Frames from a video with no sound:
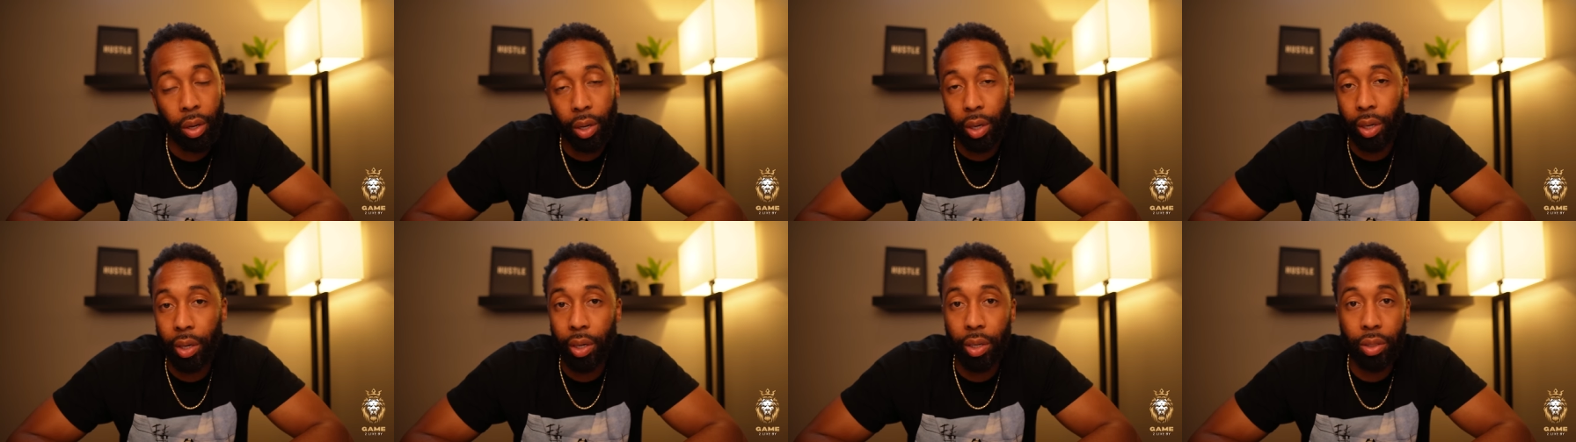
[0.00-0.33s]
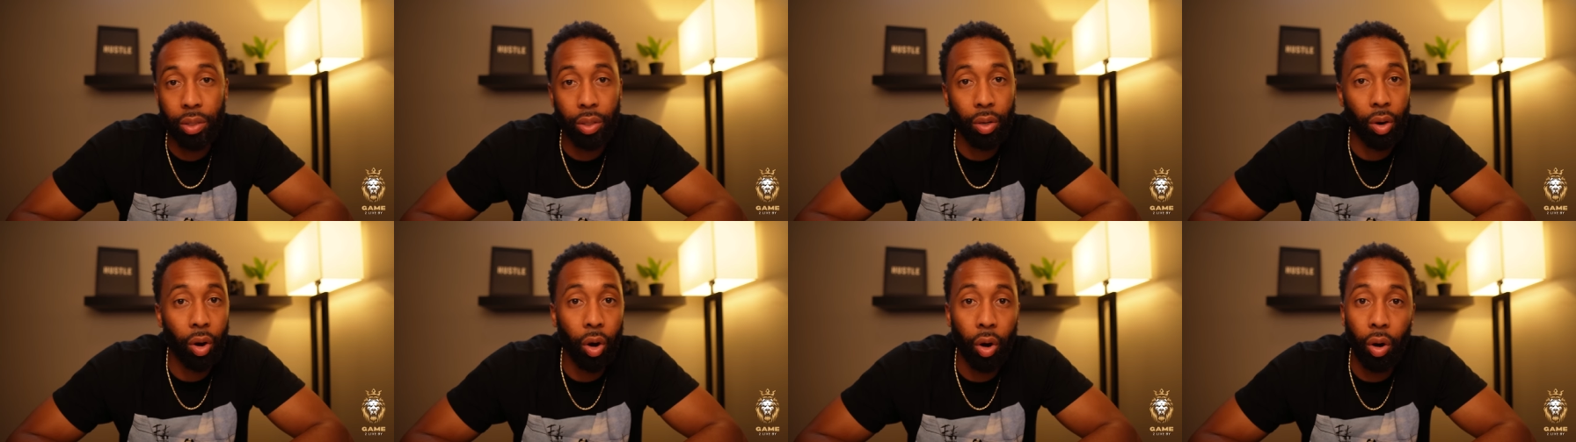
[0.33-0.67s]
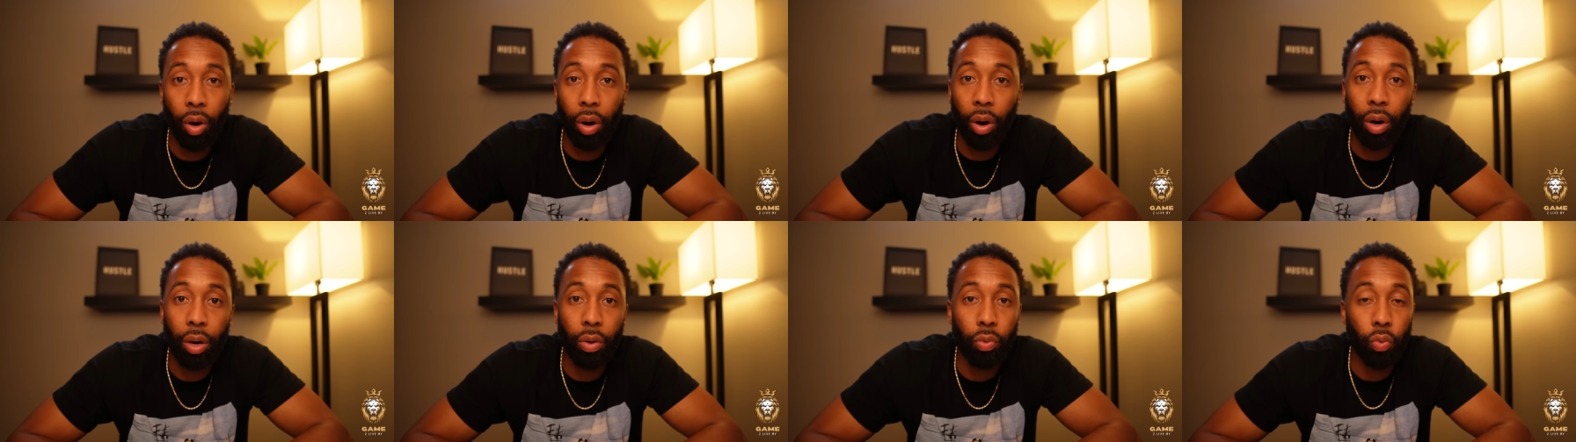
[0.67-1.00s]
It isn't
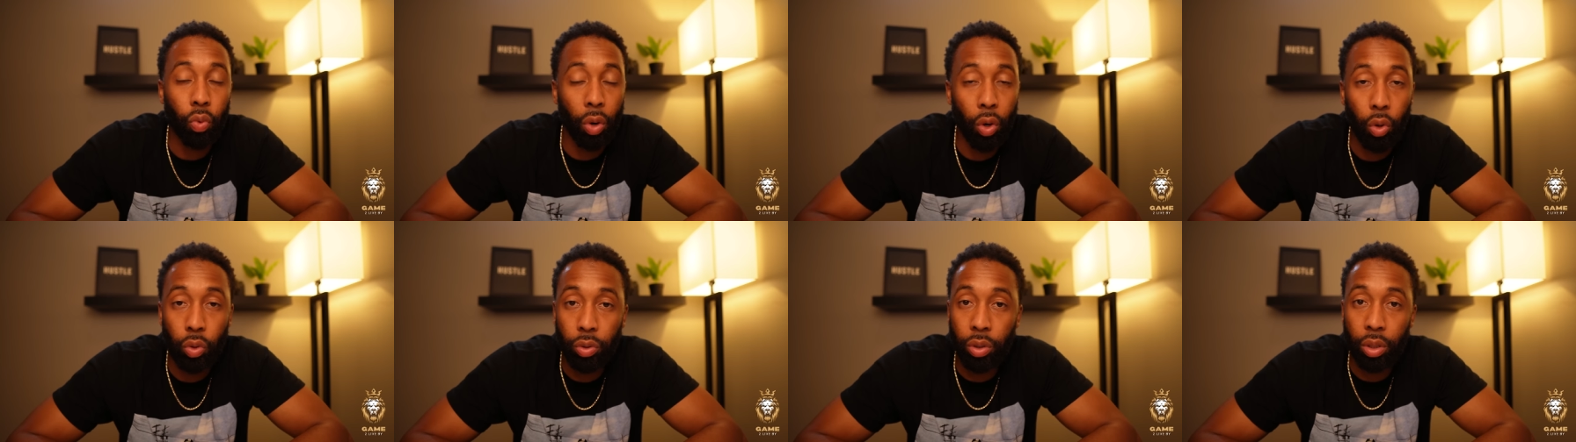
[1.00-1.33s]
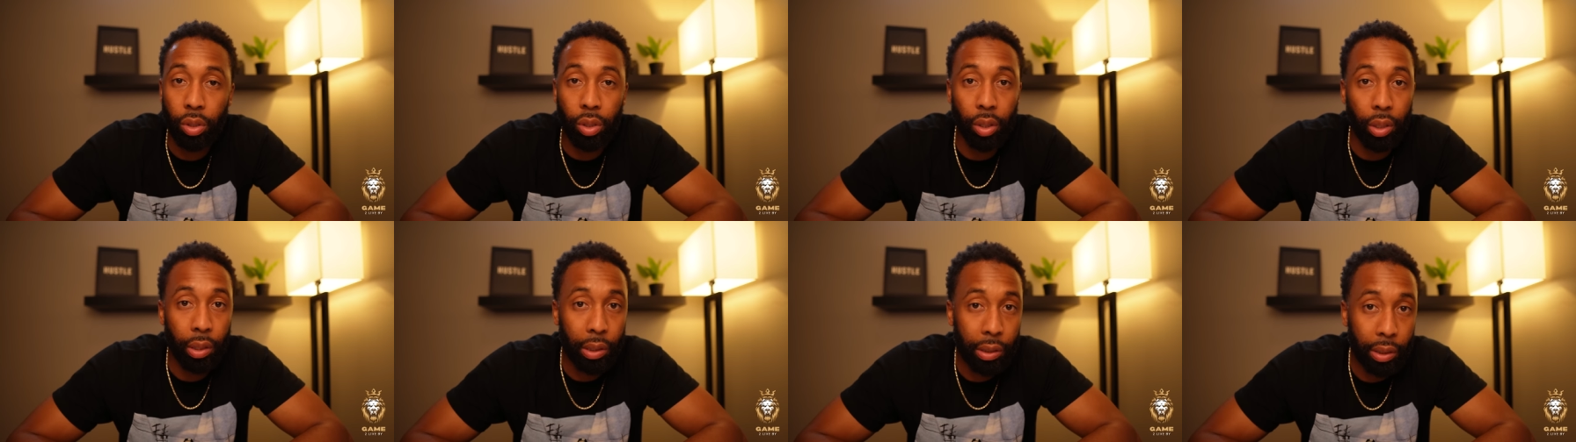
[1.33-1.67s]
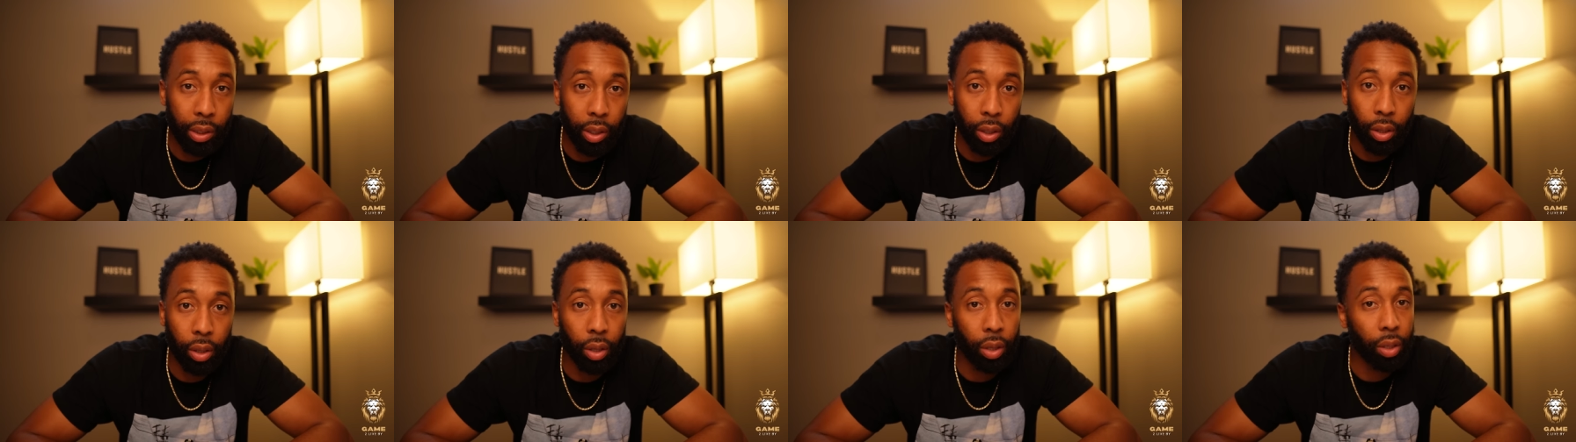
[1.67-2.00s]
all roses and
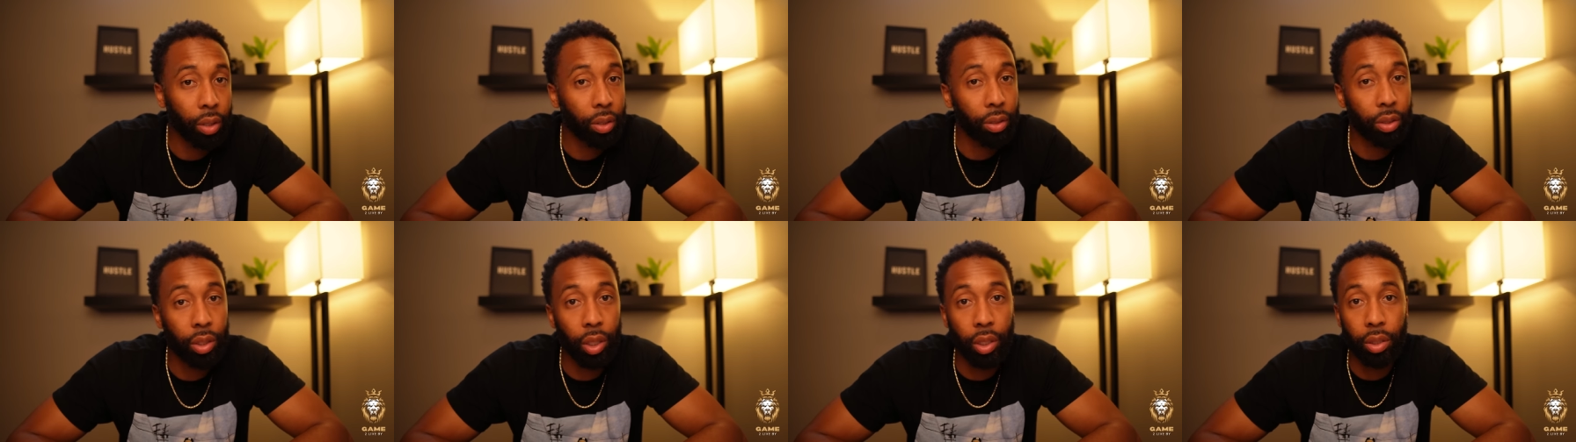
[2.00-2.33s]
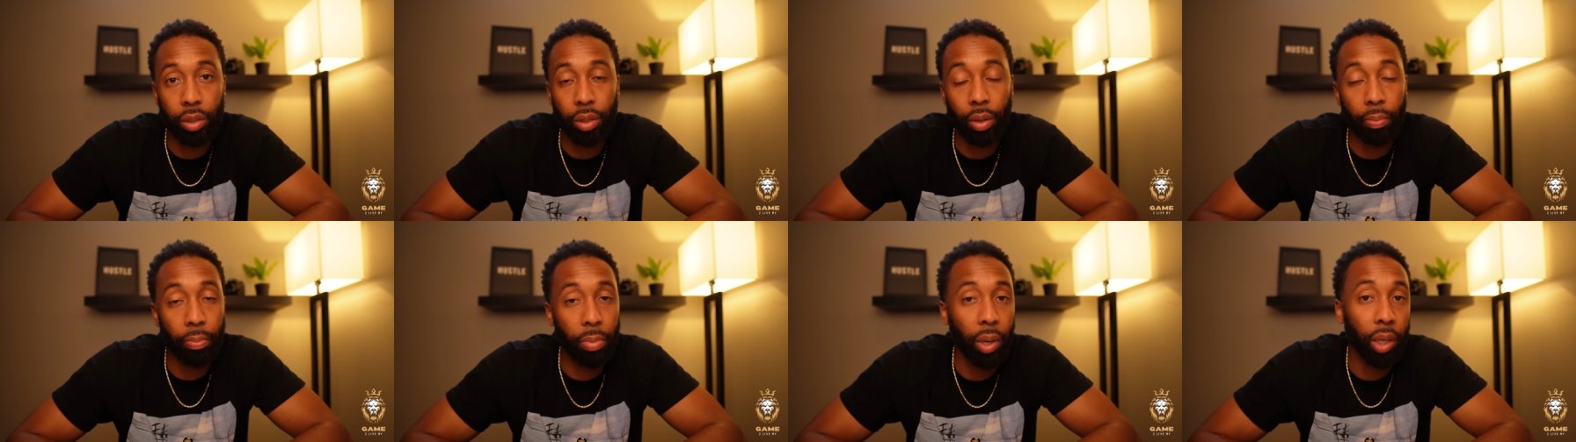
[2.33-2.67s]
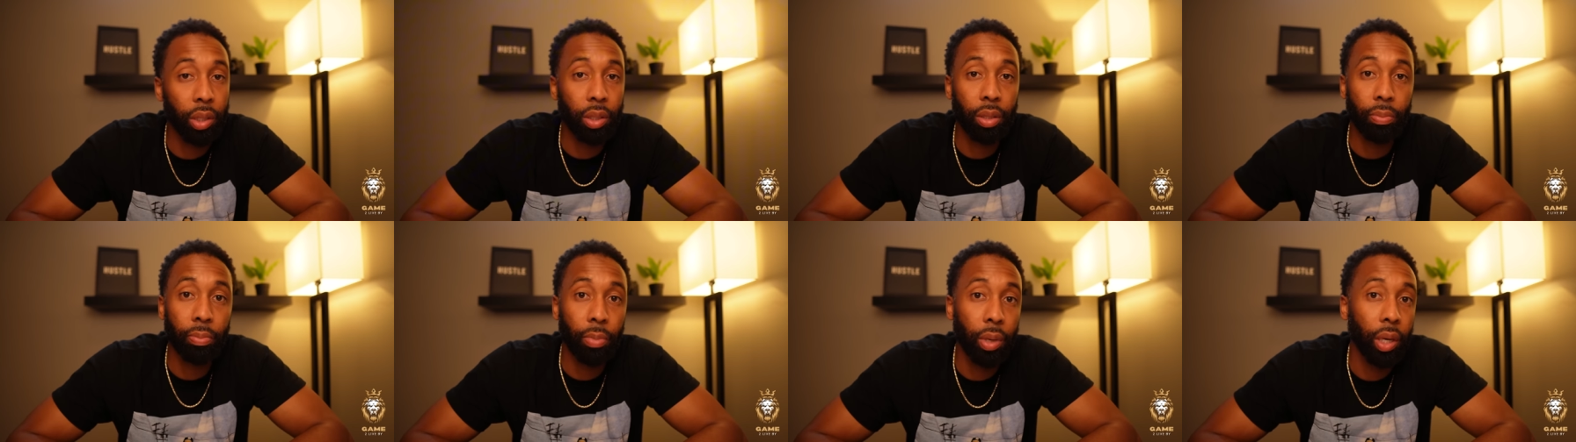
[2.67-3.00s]
glitter and just a
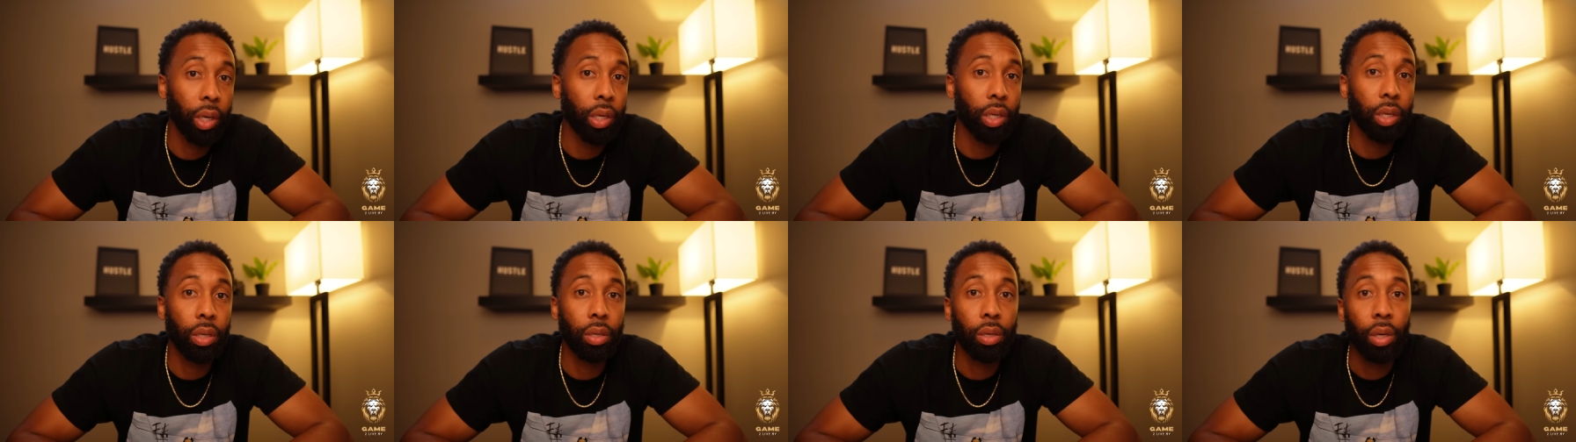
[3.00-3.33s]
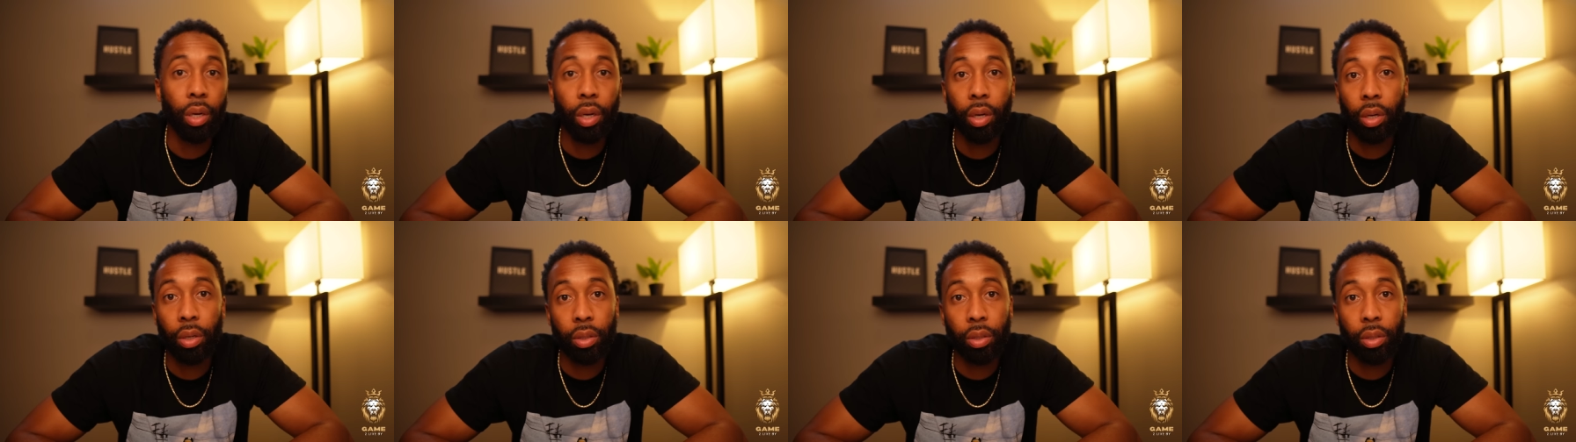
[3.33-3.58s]
bunch of money